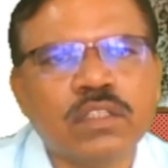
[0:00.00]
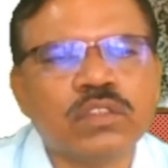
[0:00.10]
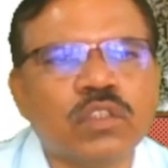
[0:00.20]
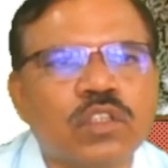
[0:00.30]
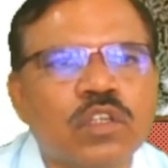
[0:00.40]

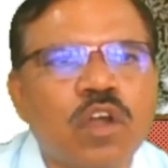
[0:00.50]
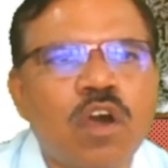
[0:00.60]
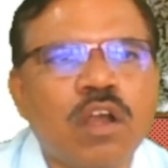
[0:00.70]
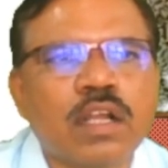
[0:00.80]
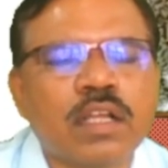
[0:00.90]
So
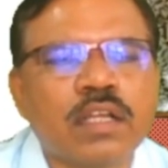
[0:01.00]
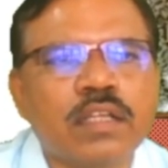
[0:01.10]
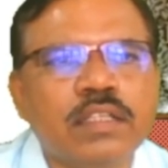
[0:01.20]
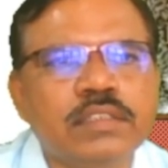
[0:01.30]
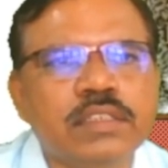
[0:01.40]
torque
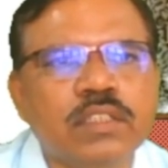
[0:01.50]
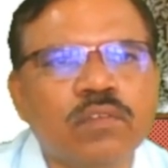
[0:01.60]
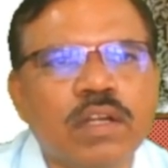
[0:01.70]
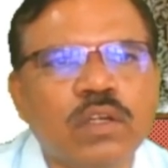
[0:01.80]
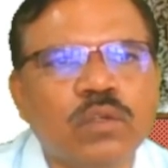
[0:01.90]
is
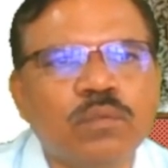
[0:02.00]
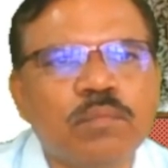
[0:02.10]
equal to